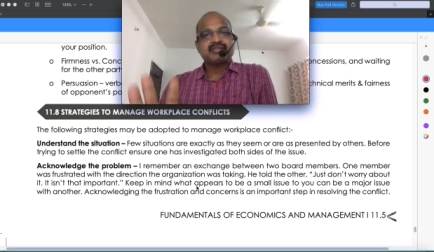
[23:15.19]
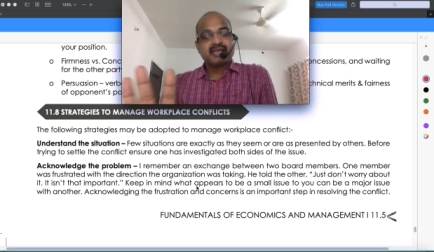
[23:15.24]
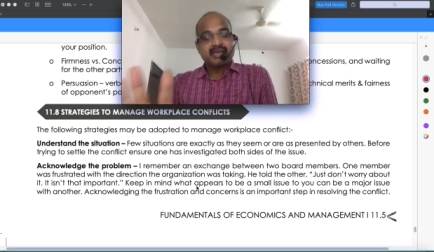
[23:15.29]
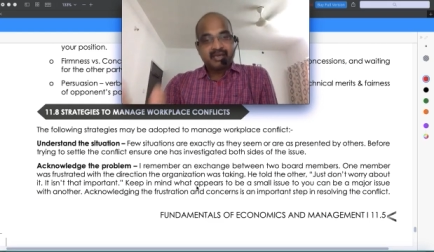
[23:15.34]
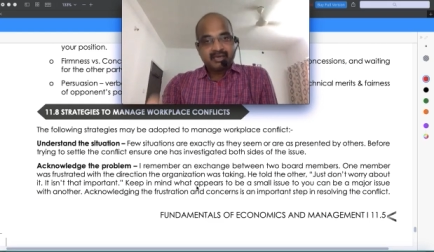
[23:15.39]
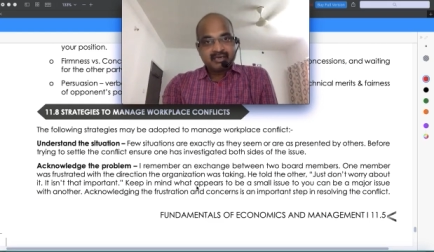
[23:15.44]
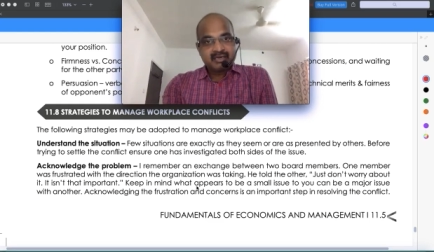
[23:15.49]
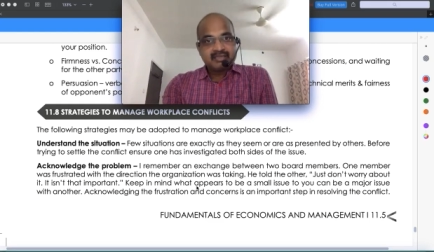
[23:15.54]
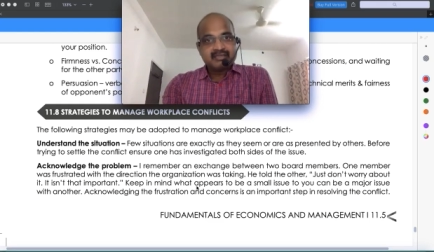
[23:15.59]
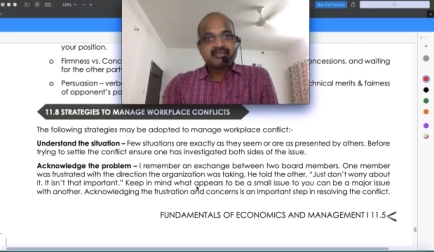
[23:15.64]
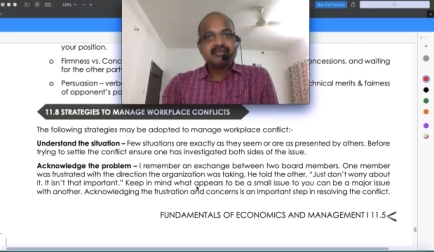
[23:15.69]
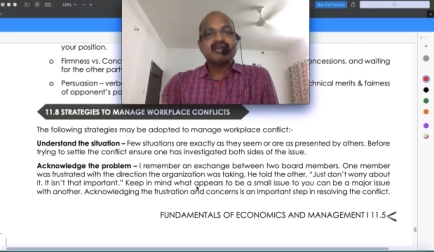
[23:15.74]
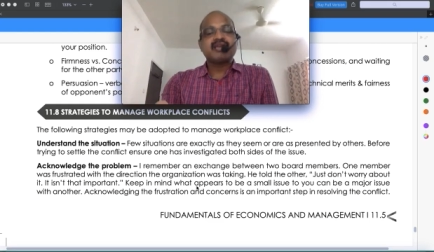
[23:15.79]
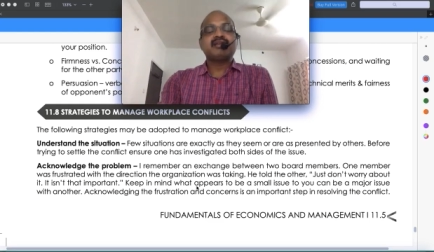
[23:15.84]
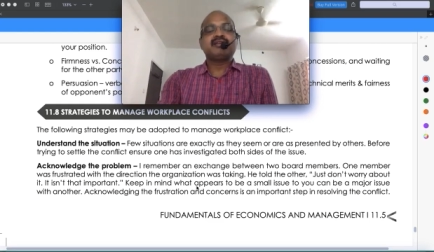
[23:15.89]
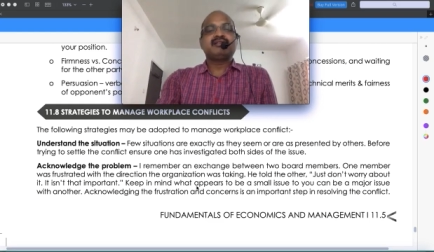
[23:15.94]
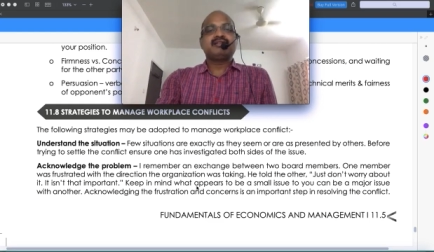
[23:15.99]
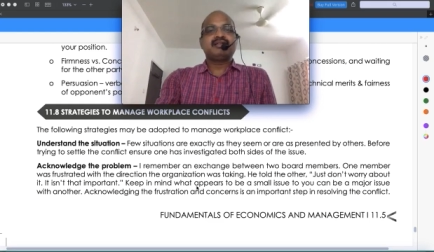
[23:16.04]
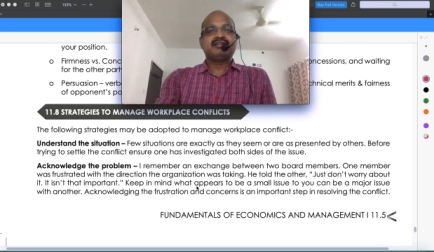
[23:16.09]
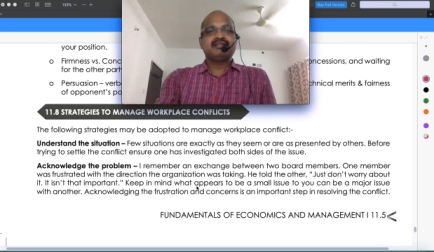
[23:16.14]
I
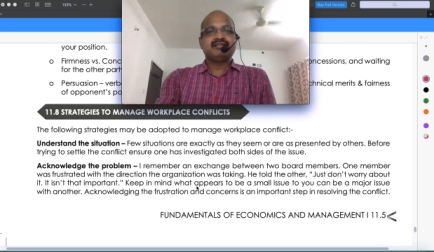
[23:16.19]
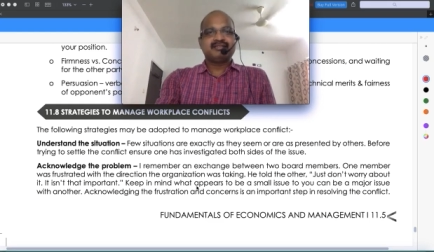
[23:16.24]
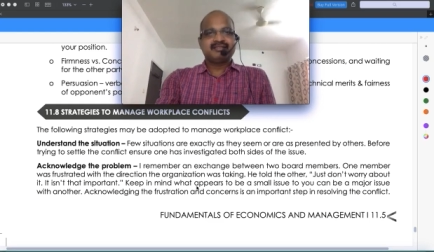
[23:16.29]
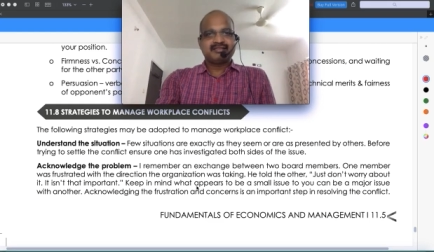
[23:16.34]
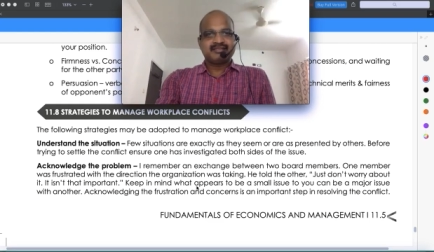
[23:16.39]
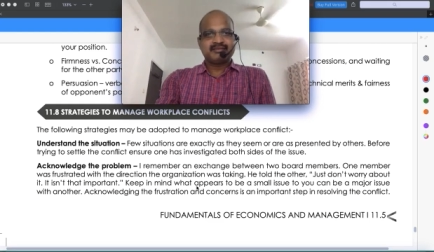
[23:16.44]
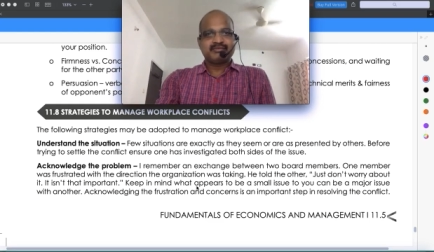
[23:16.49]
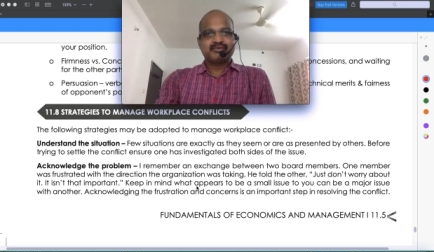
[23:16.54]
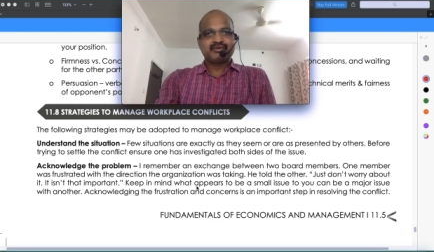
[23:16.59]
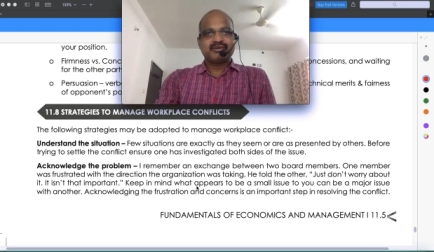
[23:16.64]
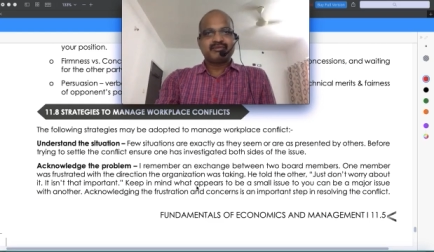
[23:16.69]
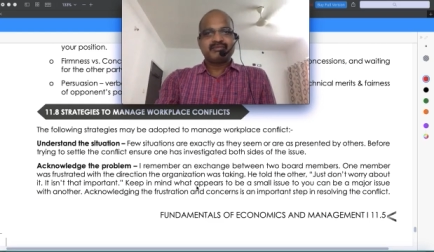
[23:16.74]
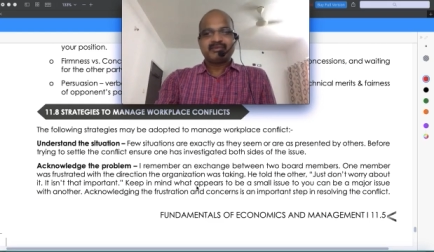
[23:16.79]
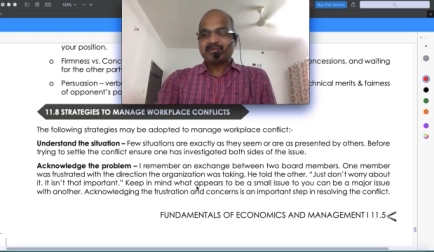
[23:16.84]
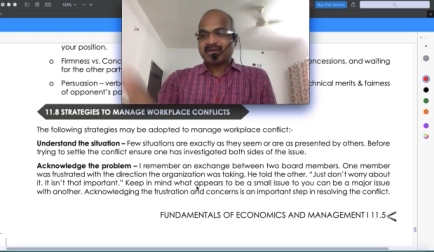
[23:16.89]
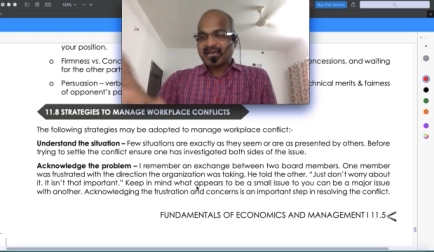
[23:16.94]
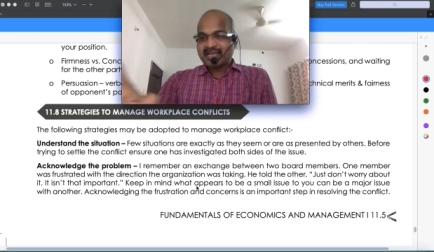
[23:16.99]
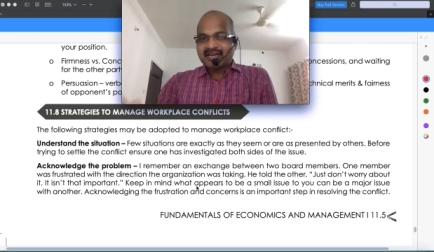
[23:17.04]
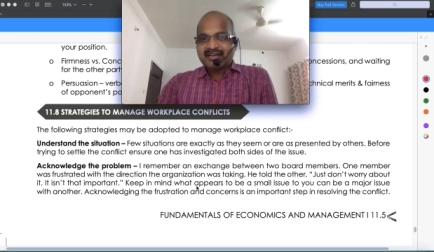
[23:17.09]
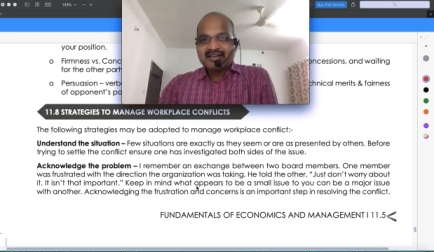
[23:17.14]
understand that this is a problem.
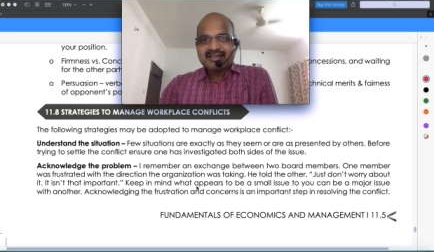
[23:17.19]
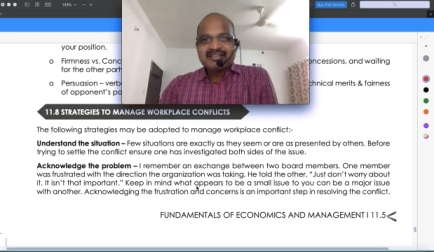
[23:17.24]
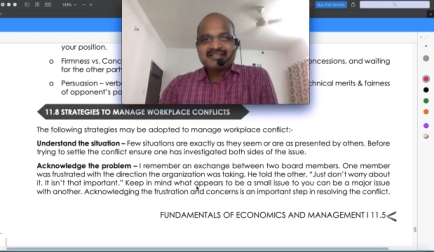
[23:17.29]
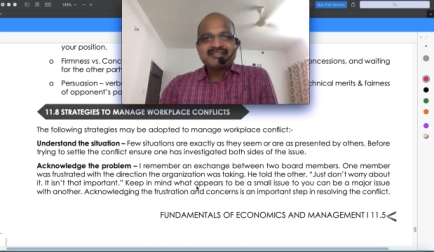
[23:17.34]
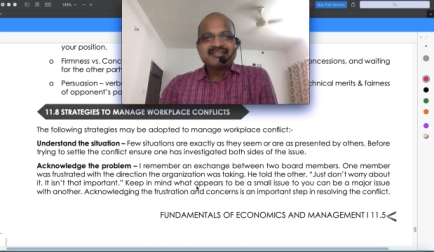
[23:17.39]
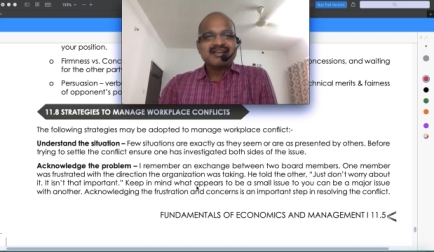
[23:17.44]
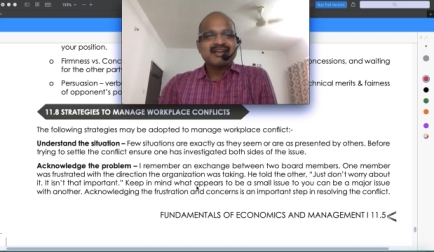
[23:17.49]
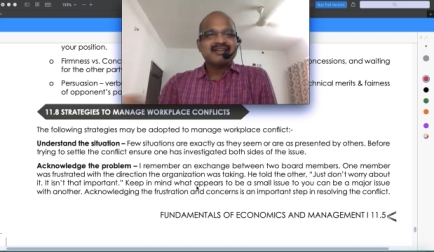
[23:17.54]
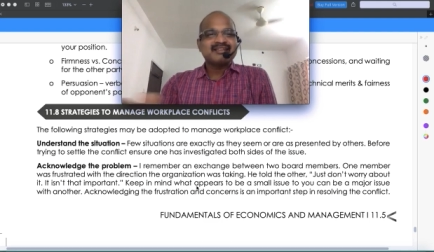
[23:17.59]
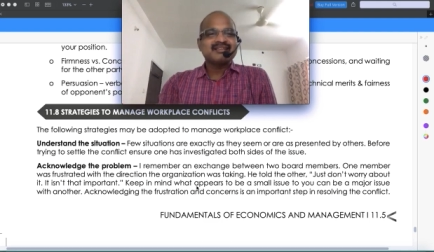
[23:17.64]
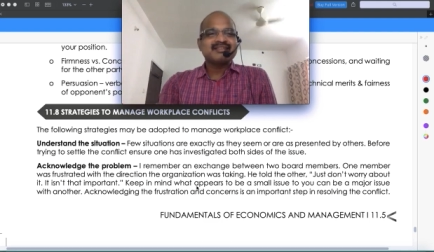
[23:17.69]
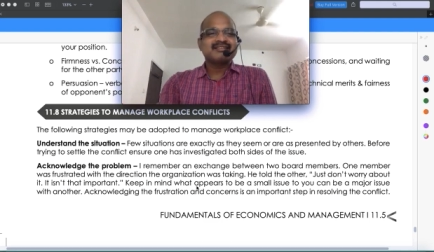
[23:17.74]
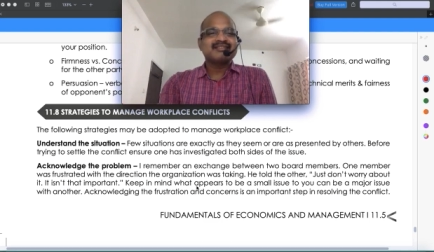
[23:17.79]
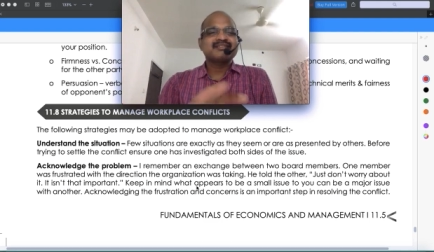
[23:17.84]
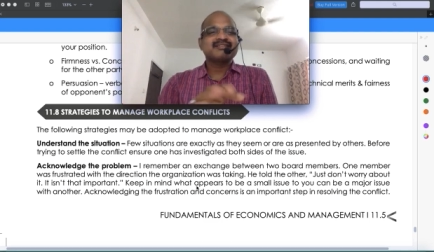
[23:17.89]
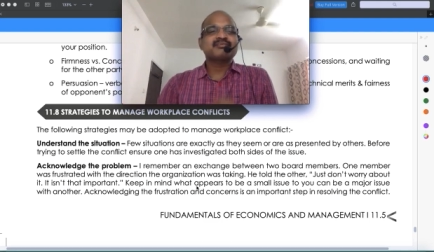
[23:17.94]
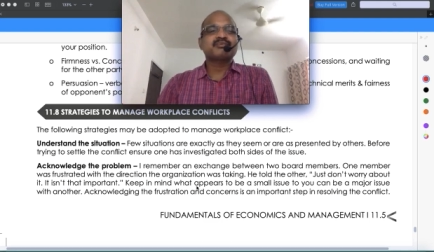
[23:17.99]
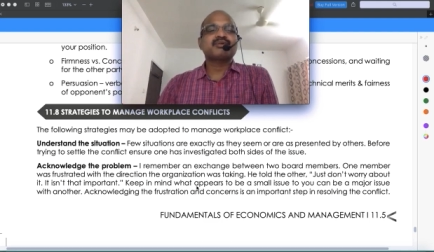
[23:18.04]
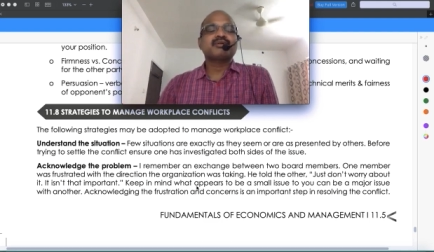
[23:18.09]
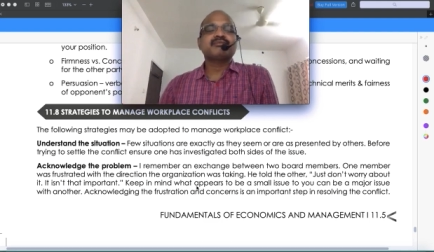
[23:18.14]
I understand this
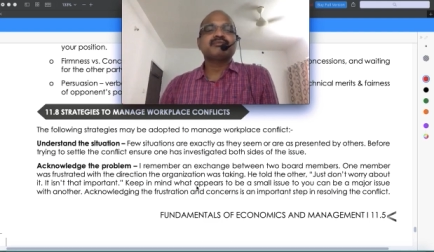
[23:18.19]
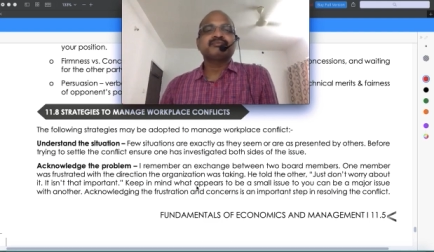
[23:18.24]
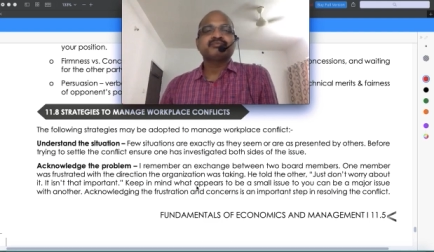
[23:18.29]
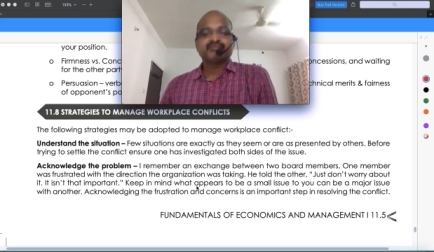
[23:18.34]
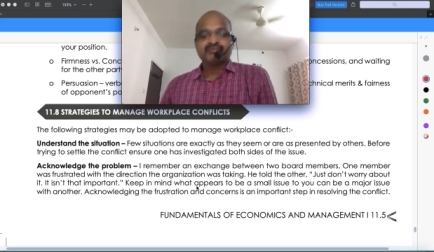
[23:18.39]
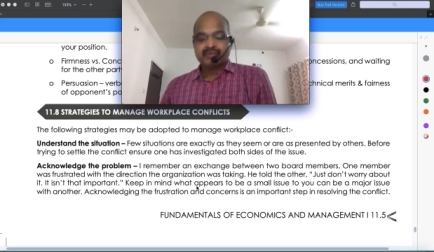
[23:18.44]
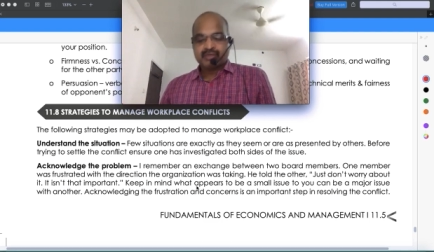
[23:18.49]
is a problem.